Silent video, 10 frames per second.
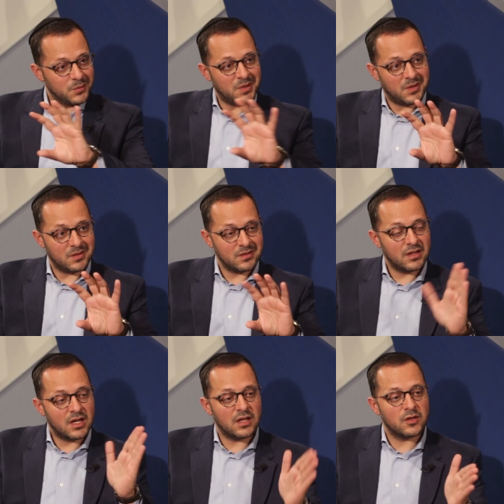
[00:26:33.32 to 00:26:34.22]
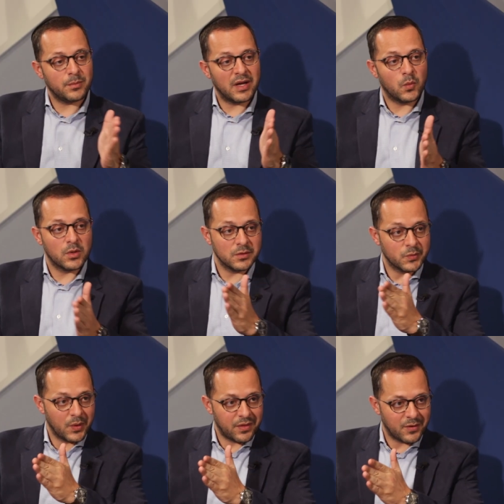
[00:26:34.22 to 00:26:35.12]
the wall, "Color my
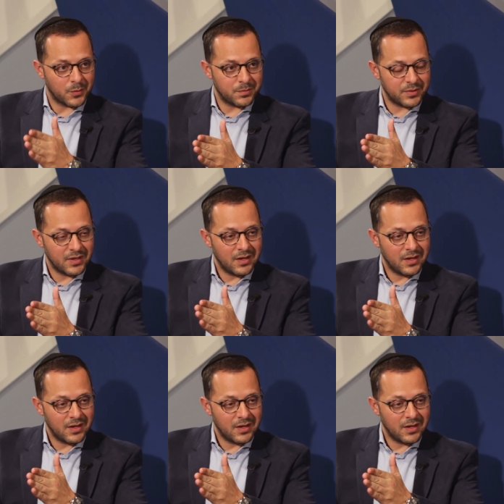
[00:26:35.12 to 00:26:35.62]
world with hope."